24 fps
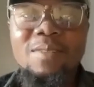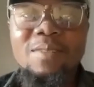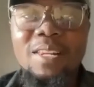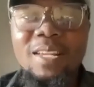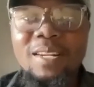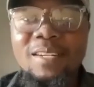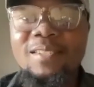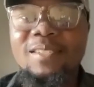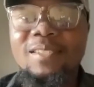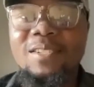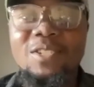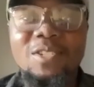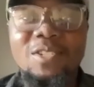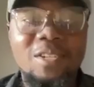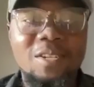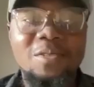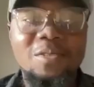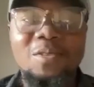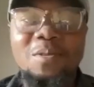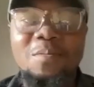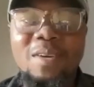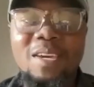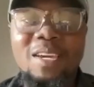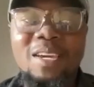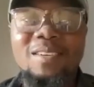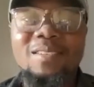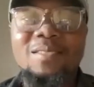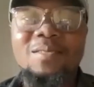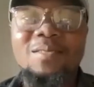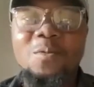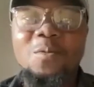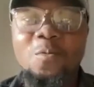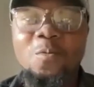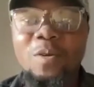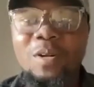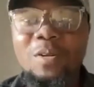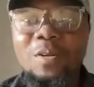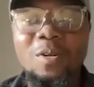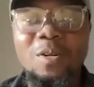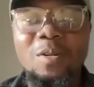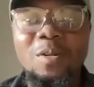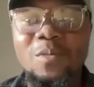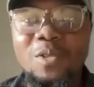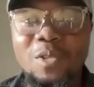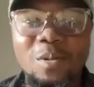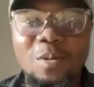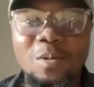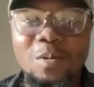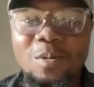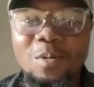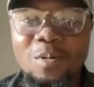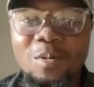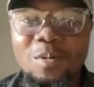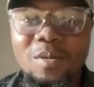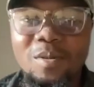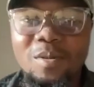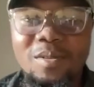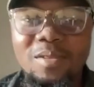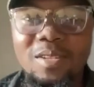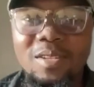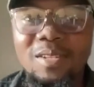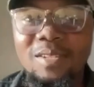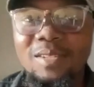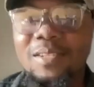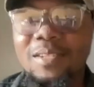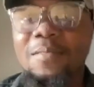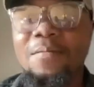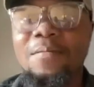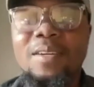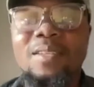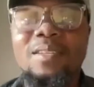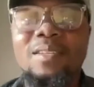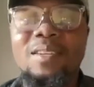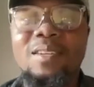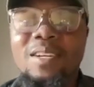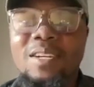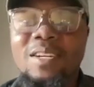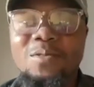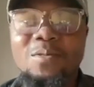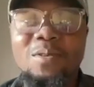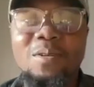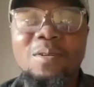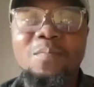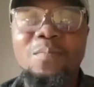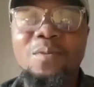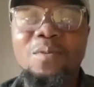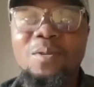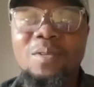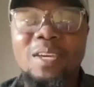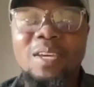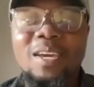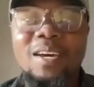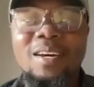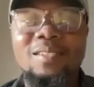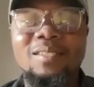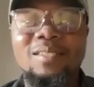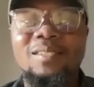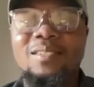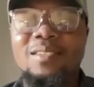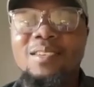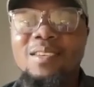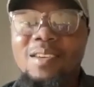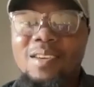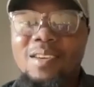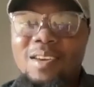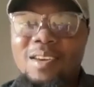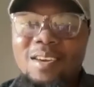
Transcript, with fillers: Ladies and gentlemen, welcome to the Disaffected Nigerian podcast.